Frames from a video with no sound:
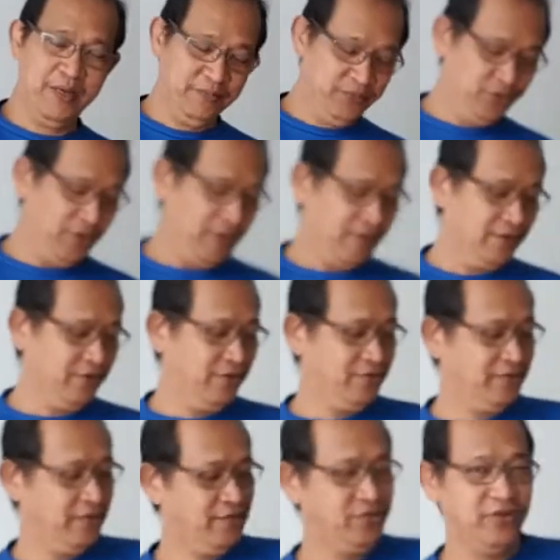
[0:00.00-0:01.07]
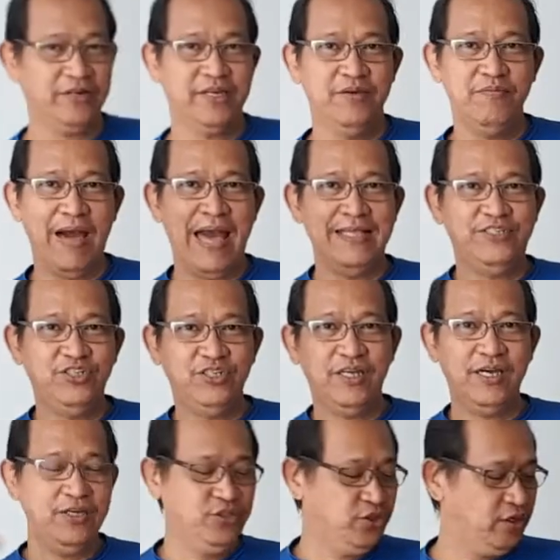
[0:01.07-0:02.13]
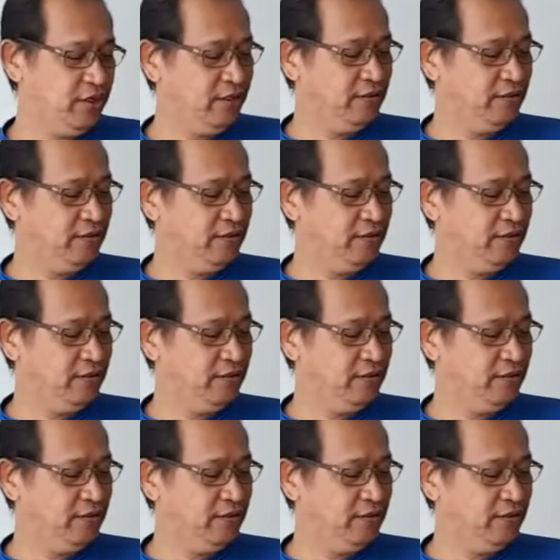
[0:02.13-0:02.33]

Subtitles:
of dragon in your imagination?